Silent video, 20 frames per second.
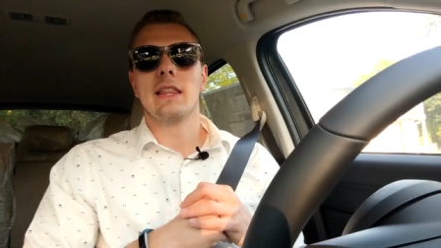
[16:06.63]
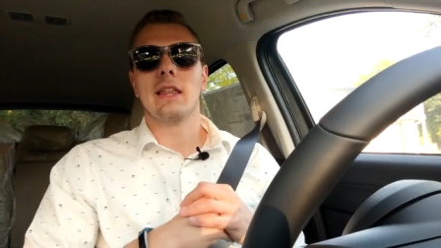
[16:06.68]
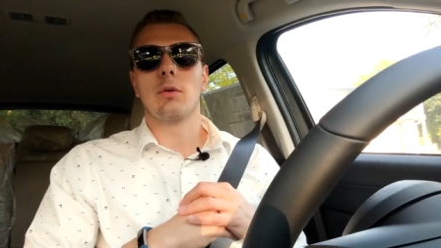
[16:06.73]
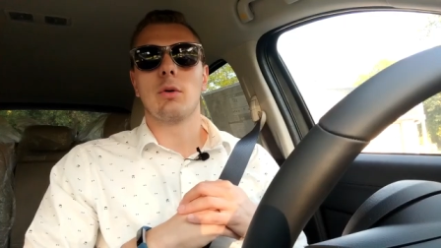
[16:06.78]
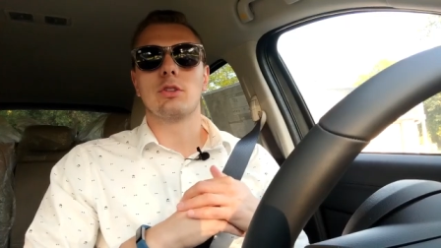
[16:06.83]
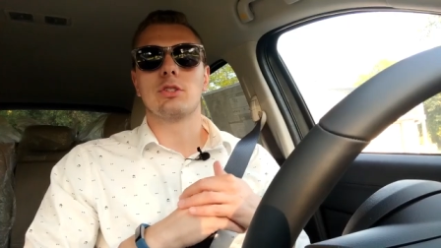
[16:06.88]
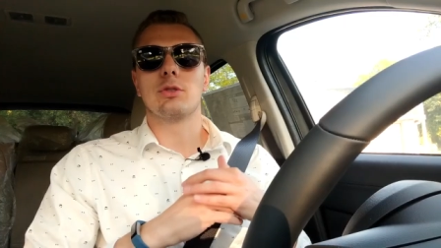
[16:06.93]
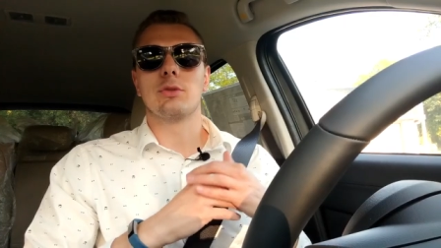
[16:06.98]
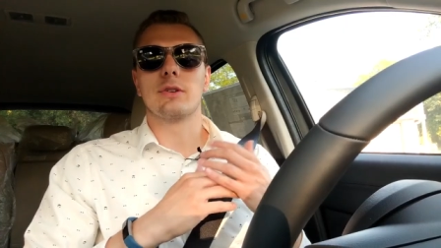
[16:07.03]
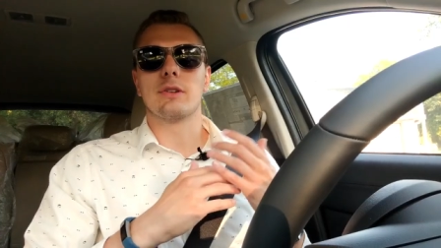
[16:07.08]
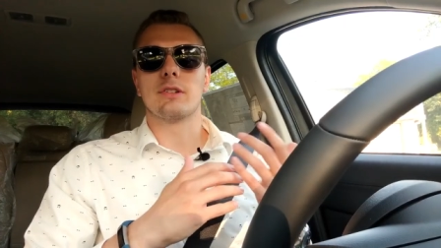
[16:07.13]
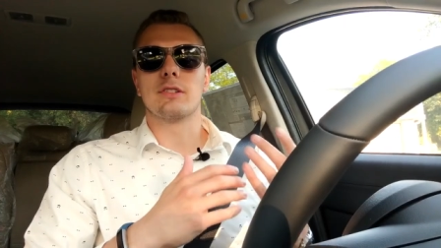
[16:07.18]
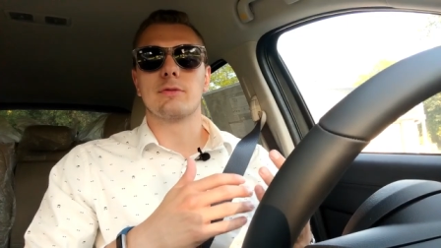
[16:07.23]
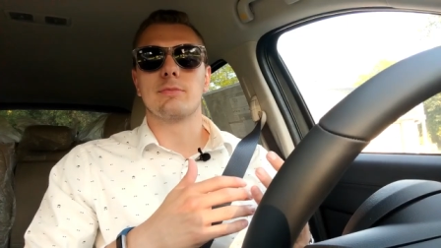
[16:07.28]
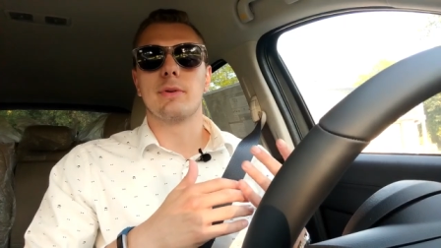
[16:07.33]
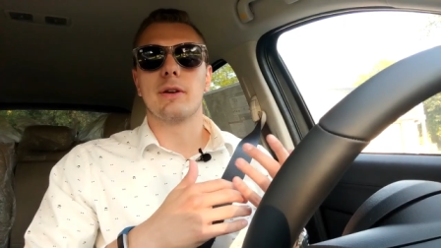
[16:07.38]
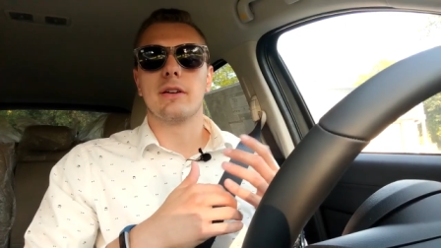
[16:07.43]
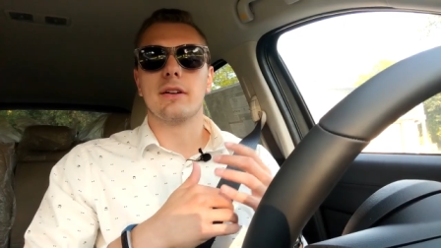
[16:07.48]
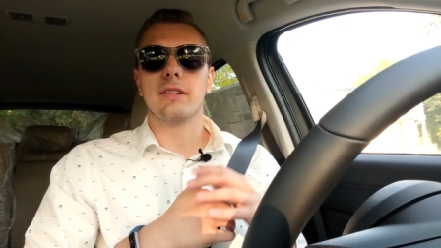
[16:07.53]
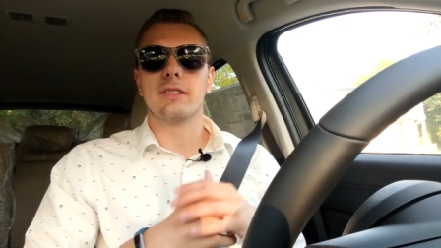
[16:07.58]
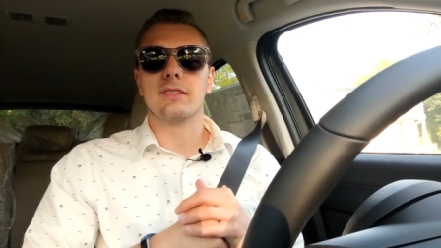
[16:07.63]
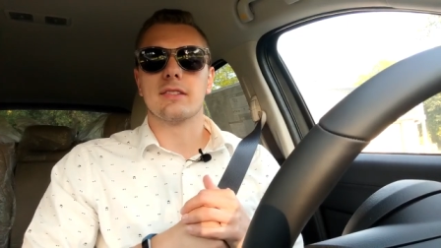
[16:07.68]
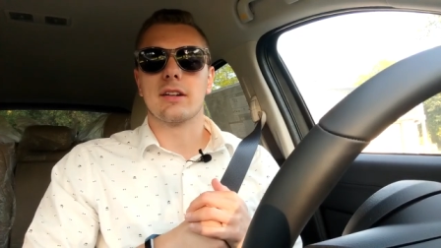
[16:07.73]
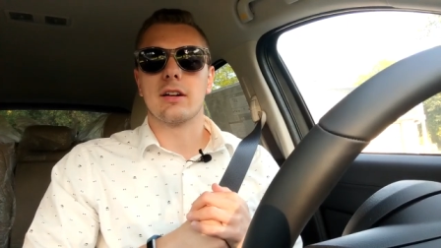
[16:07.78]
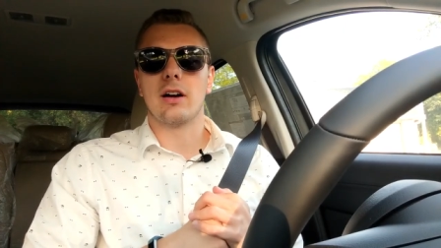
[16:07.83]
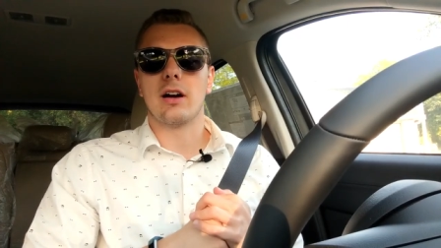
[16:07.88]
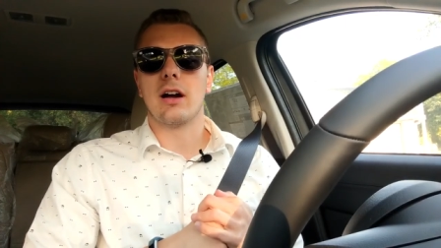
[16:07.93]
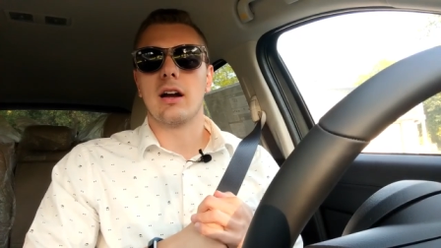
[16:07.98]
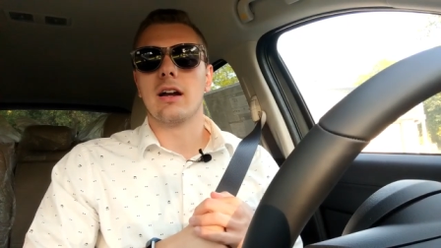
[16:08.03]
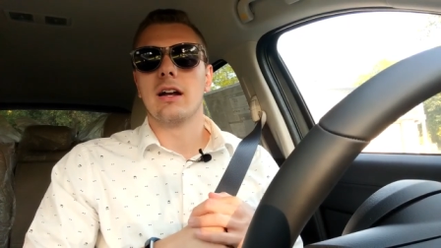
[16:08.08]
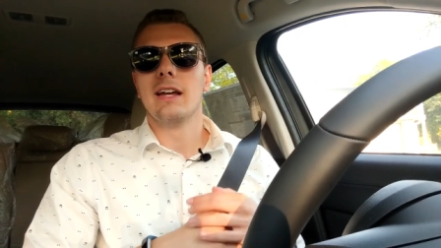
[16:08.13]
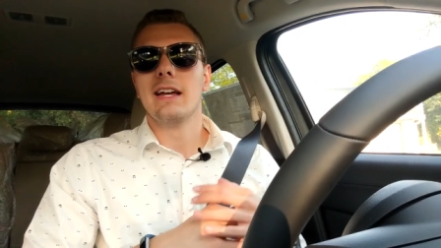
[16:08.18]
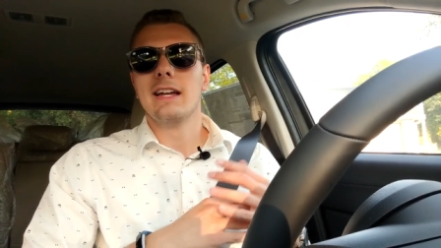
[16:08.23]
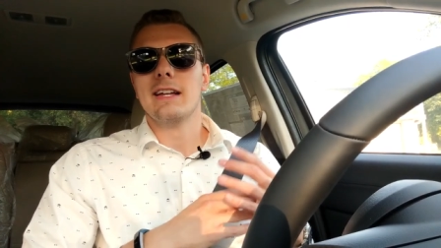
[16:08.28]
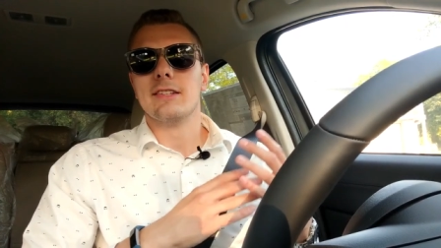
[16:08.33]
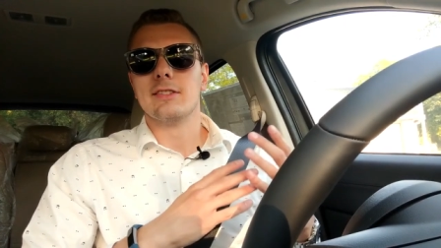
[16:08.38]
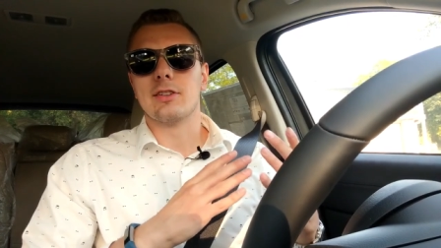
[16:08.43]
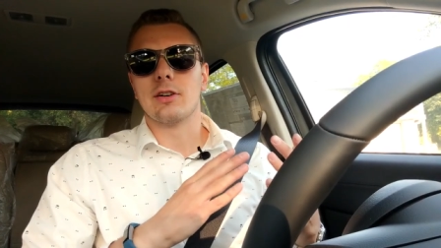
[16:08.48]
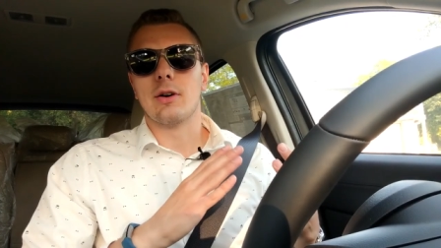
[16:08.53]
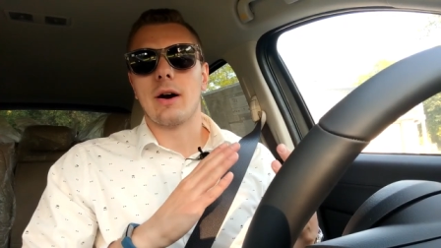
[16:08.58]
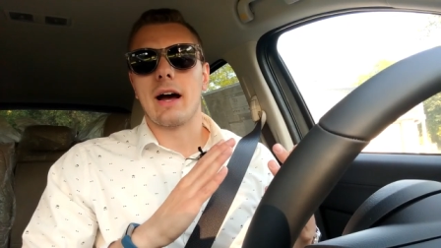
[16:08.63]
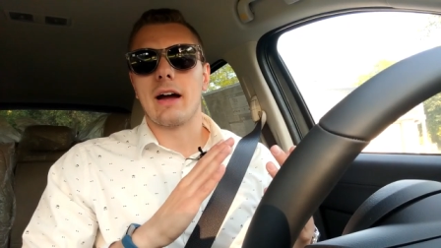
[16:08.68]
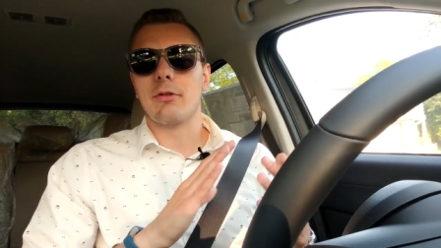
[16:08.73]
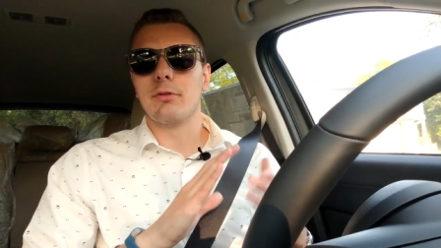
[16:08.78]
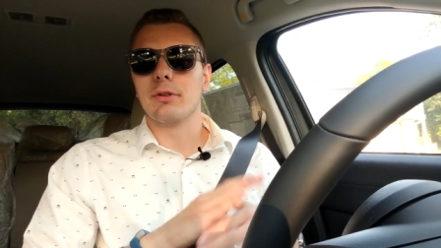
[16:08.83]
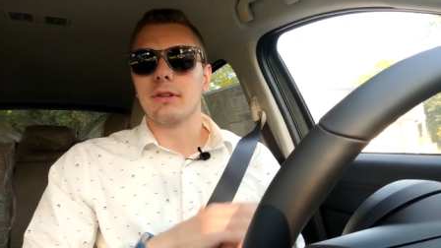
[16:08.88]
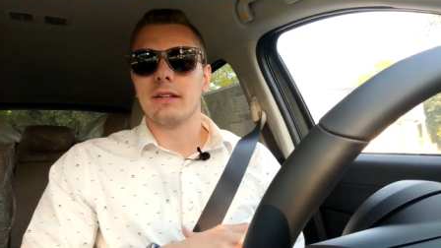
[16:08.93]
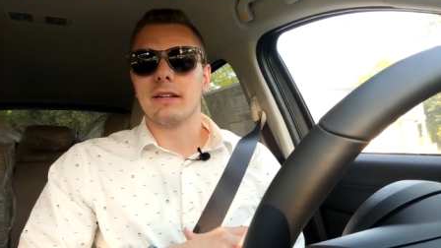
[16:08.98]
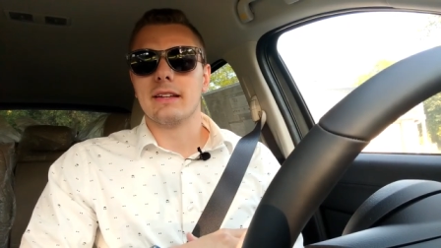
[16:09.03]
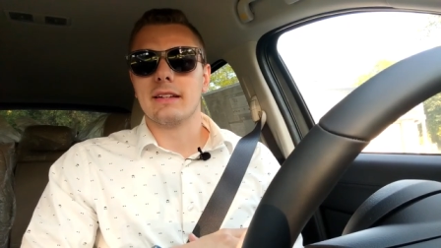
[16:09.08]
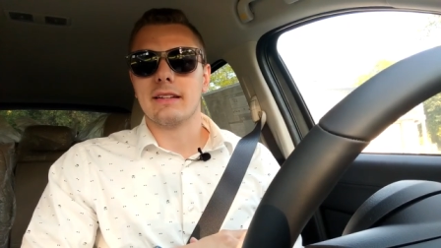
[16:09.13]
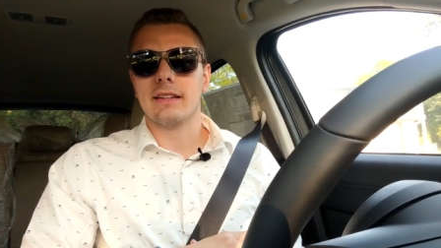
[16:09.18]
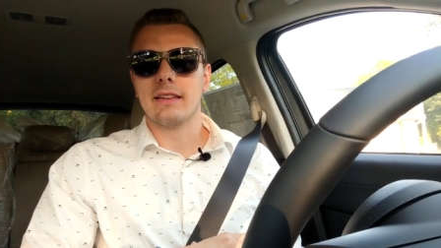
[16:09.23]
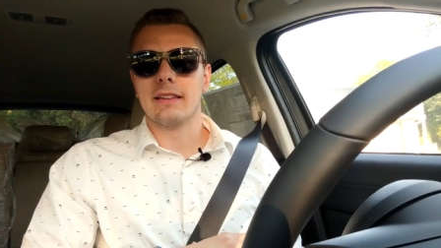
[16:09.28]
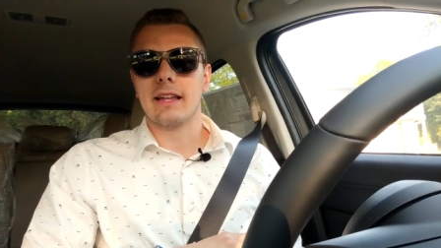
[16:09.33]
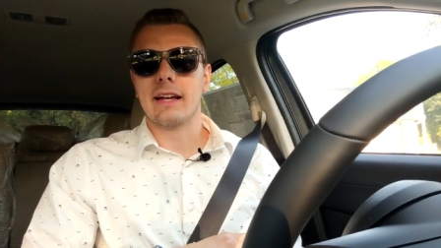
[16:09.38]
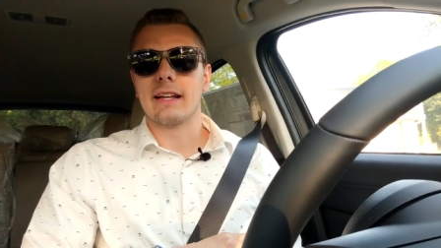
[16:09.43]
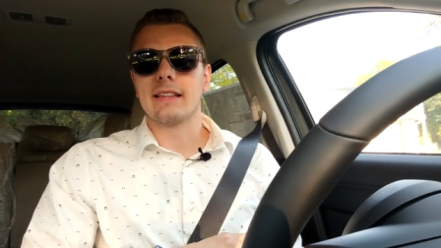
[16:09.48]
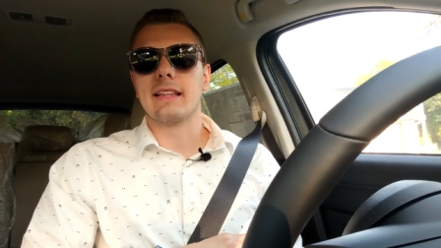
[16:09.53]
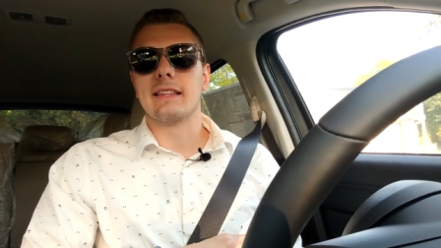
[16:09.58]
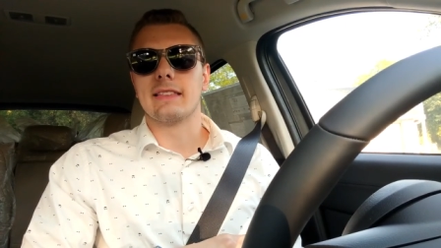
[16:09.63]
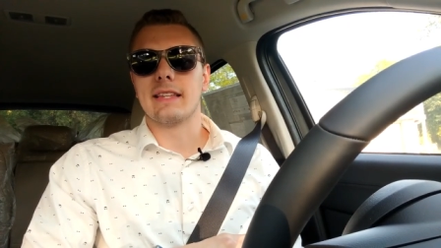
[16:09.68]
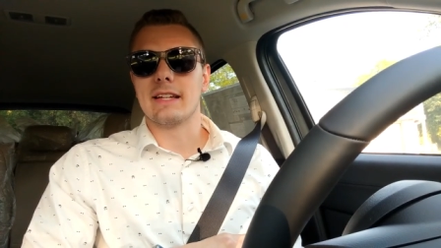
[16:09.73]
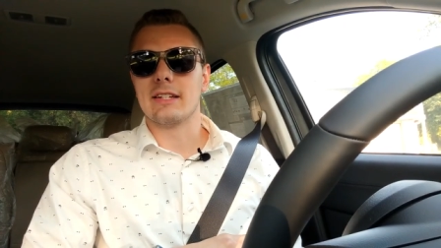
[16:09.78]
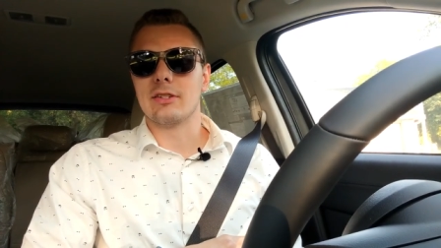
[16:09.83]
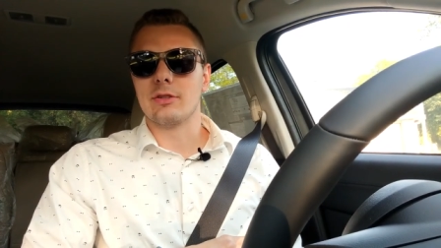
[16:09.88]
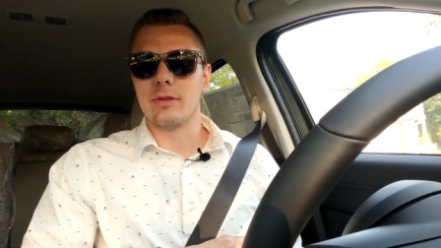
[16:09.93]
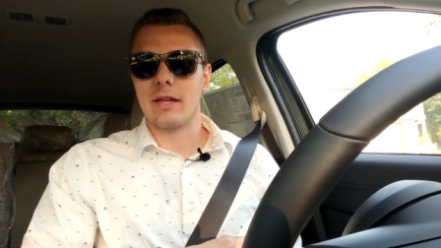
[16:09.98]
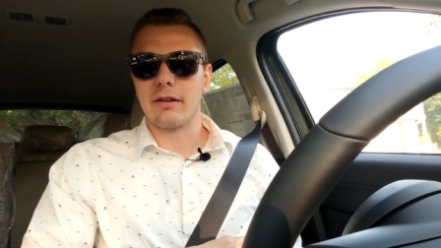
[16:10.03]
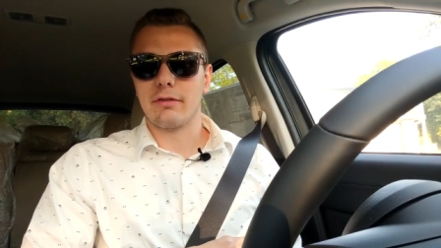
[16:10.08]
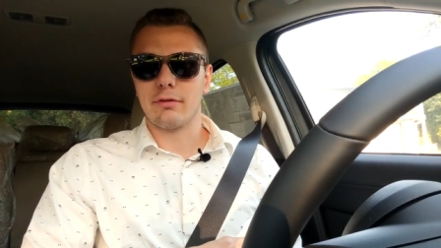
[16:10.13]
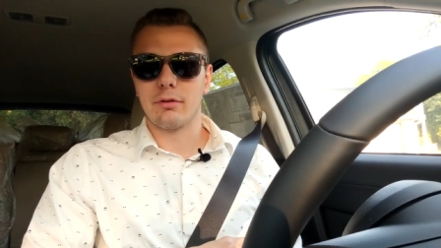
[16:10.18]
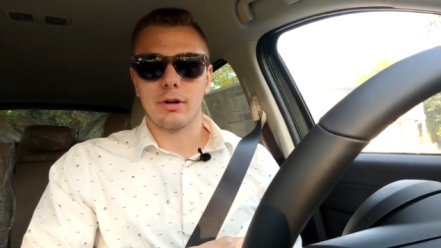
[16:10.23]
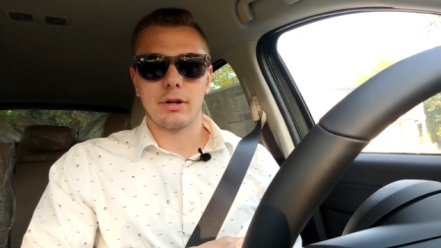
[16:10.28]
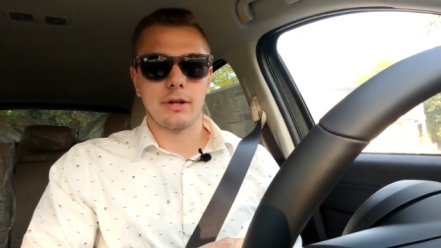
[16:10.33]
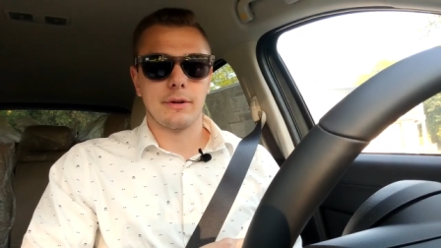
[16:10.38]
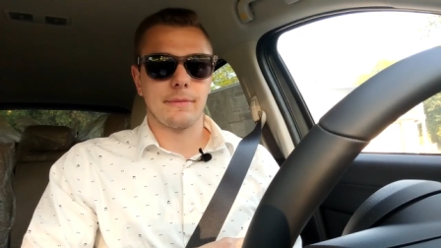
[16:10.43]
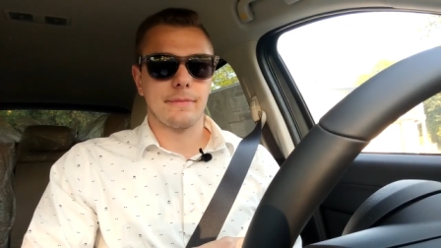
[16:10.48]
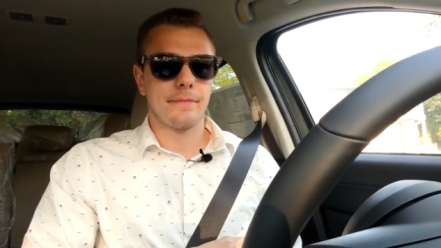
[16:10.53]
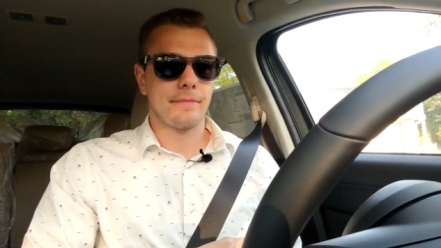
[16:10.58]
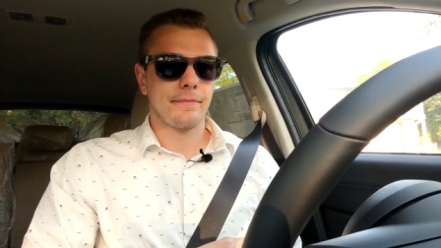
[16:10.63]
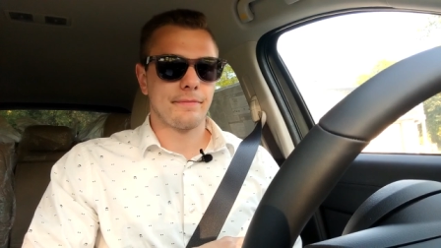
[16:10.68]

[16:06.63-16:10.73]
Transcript: They want you to experience the car. So I really like that they do that for you.